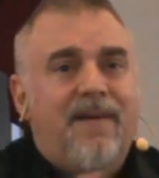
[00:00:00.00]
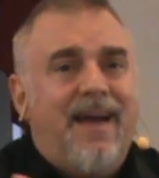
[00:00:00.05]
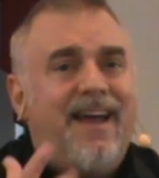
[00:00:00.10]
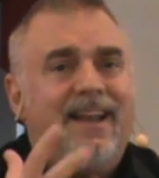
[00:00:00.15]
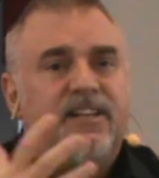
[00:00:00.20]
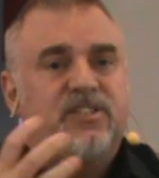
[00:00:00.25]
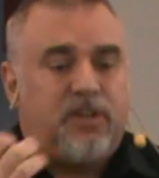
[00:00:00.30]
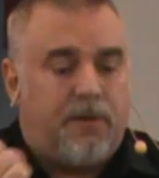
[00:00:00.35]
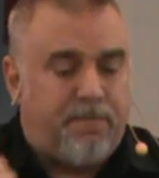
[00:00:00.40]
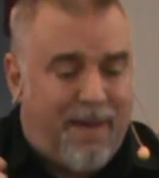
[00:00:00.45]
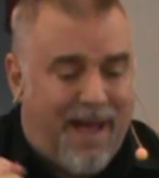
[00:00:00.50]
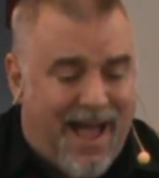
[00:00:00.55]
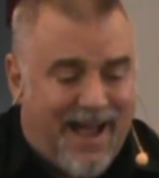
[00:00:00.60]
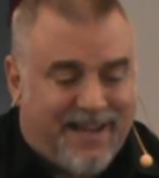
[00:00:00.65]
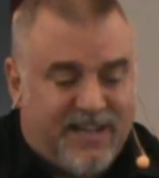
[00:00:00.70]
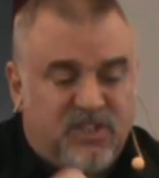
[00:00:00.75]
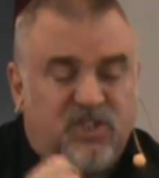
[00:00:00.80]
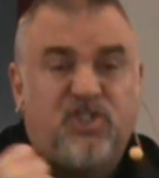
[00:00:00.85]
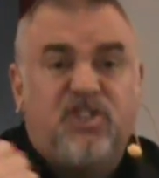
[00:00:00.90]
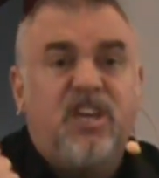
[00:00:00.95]
Man, it's a
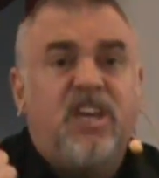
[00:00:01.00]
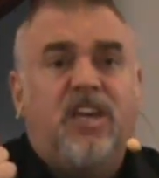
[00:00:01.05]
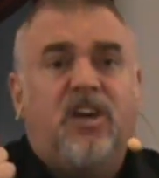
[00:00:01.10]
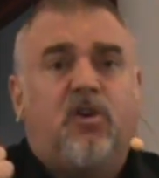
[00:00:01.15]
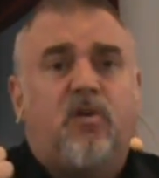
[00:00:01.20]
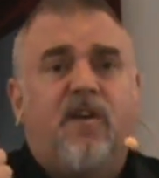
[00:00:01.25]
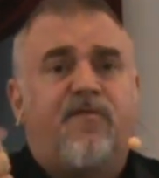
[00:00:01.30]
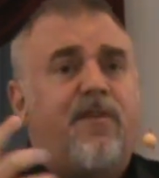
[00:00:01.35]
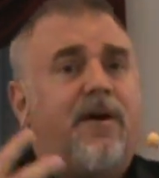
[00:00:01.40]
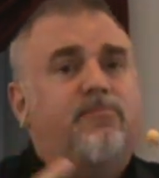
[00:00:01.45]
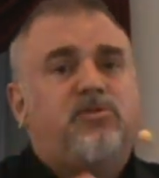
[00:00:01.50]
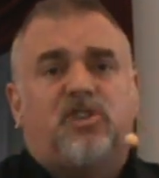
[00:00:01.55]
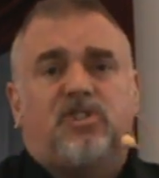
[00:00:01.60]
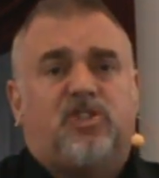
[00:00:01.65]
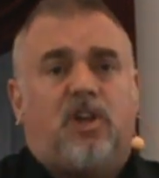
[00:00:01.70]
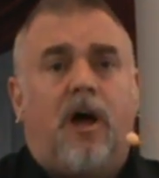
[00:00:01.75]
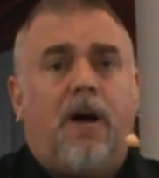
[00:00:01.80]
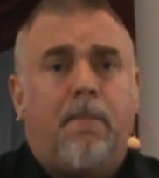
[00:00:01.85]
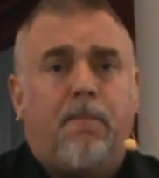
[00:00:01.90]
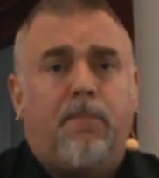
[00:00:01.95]
package deal if I'm
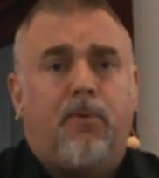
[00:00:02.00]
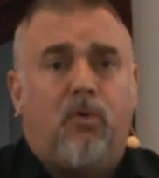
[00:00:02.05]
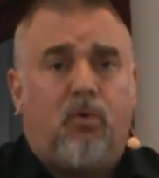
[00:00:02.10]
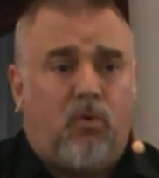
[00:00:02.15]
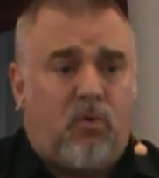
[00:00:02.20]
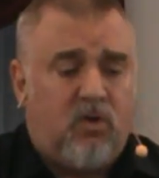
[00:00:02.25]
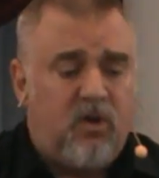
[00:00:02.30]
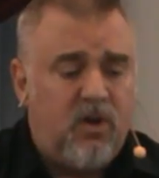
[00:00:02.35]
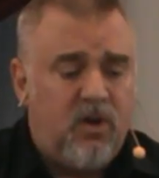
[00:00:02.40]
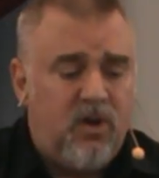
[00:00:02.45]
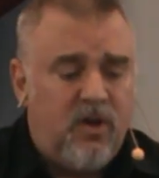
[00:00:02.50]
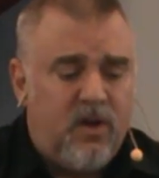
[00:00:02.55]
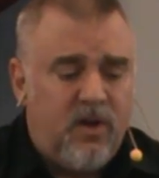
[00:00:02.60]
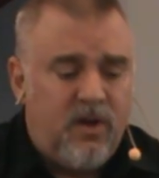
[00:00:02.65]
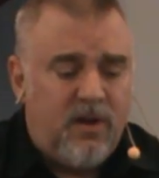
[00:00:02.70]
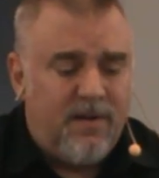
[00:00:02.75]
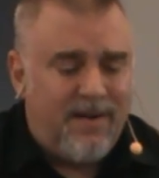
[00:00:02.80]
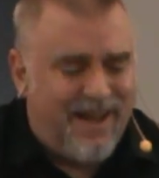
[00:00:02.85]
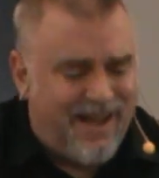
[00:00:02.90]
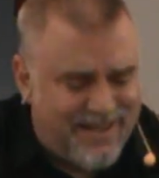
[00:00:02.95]
just humble.
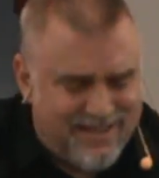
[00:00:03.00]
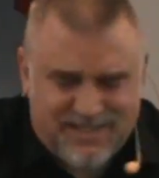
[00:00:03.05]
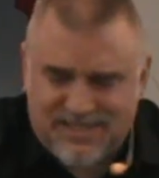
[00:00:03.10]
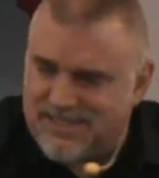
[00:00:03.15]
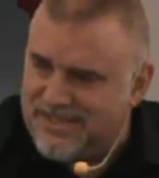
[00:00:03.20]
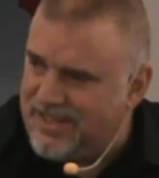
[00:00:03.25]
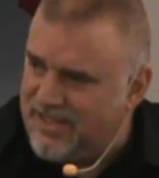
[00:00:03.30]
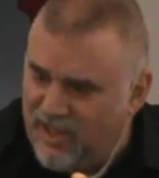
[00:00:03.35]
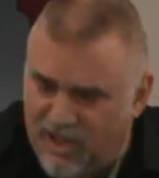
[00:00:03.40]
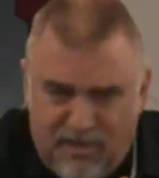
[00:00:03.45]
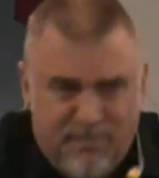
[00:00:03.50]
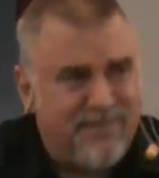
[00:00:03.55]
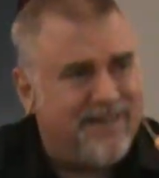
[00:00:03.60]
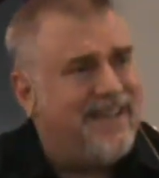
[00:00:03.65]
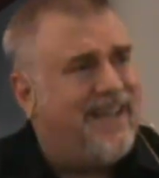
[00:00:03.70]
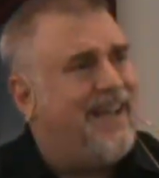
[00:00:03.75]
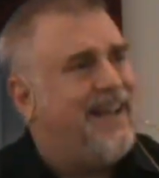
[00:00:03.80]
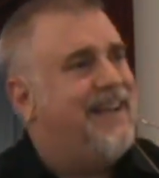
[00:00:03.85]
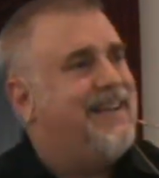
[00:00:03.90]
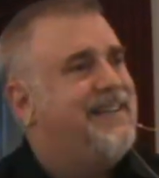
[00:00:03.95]
I just love,
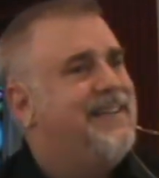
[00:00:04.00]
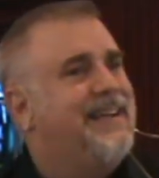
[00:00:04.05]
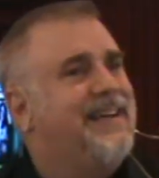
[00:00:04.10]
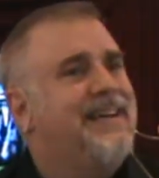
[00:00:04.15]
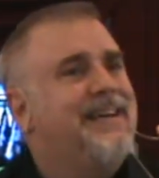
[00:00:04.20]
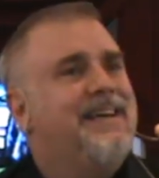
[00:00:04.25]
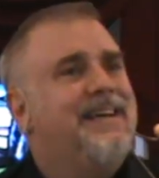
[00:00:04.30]
him.